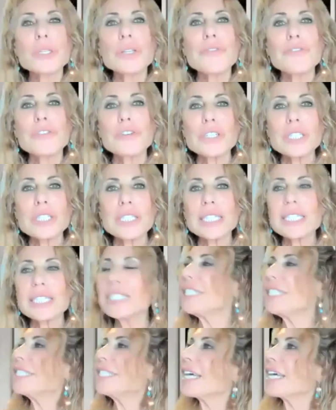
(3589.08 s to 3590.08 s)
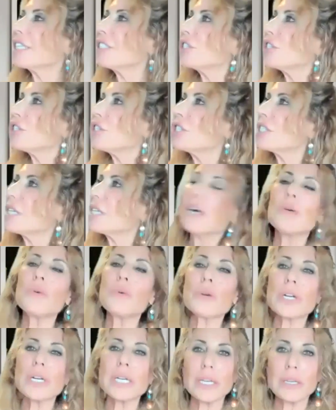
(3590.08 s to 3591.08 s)
in the first 60 seconds, she's
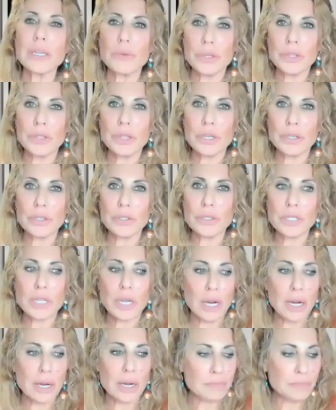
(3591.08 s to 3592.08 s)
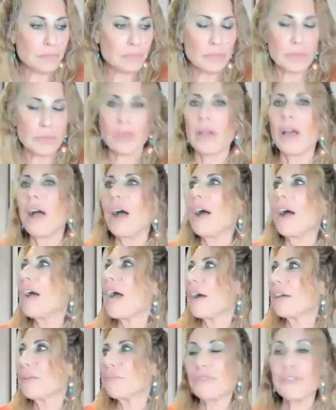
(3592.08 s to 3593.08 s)
out working with those, um,
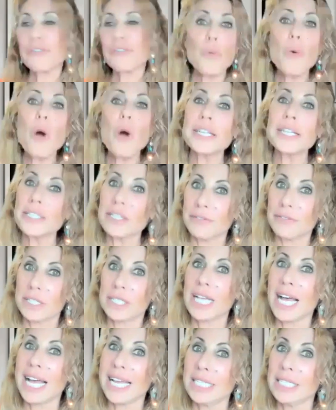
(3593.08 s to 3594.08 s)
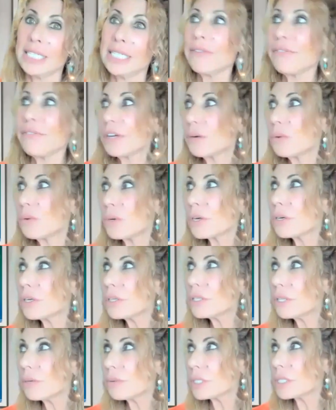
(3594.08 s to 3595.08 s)
I, for want of a scientific
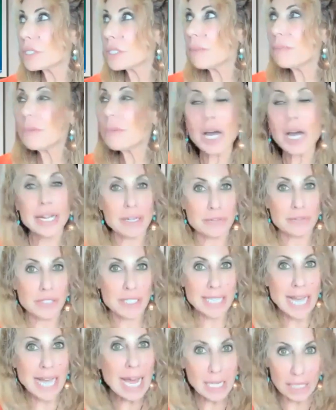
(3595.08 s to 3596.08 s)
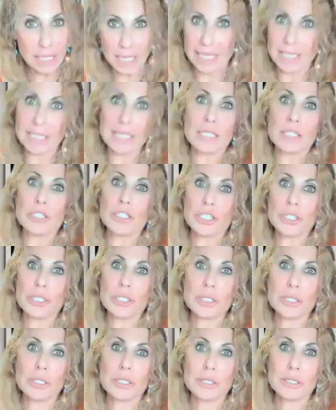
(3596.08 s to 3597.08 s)
word, there were some kind of satellite
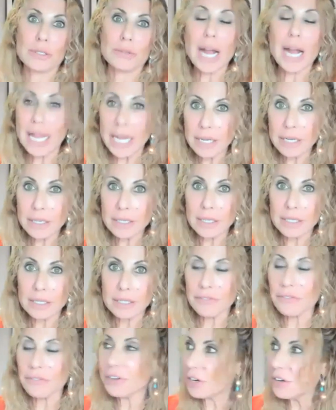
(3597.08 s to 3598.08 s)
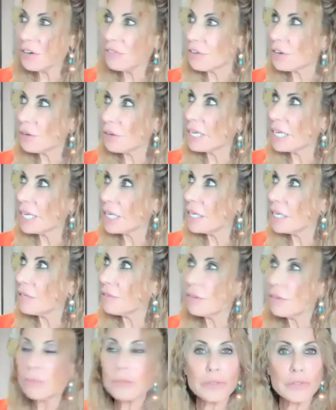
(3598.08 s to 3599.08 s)
dishes, right? The very, very beginning
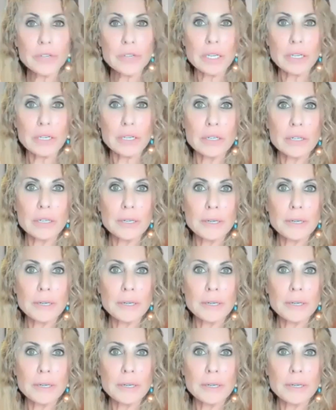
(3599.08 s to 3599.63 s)
of the movie.